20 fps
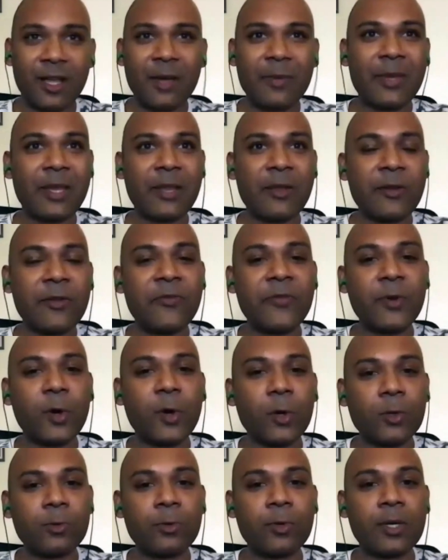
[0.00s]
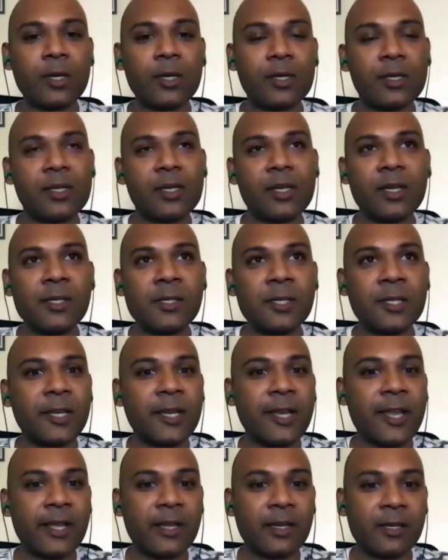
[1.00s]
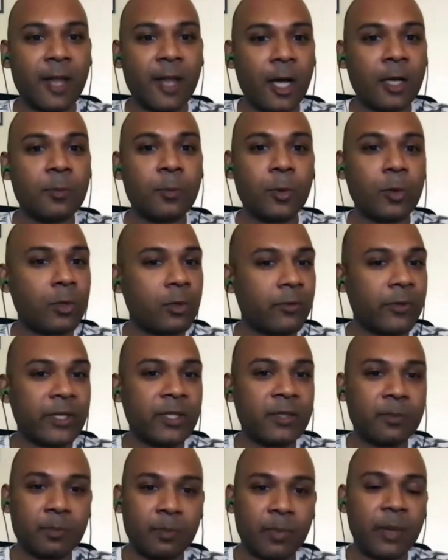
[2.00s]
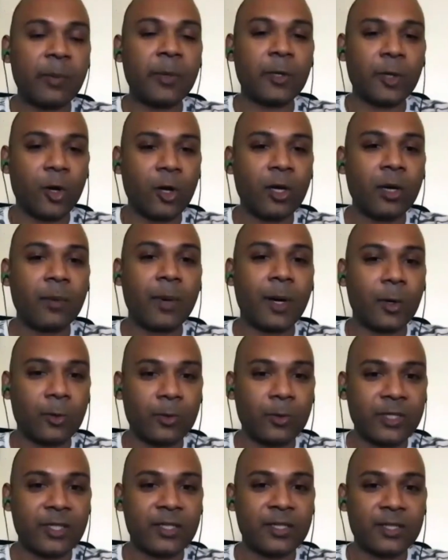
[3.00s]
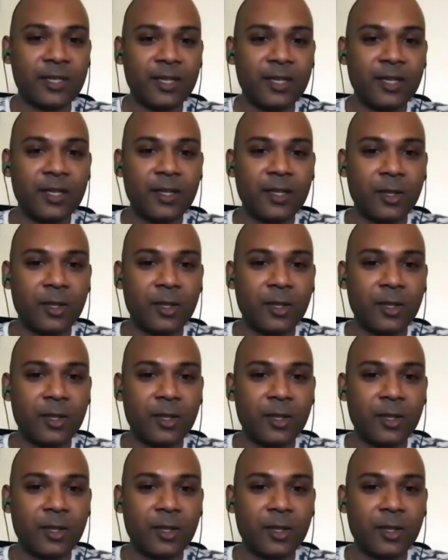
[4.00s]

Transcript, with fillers: I mean, even if you go to a city like Nagpur, which people talk about, which is,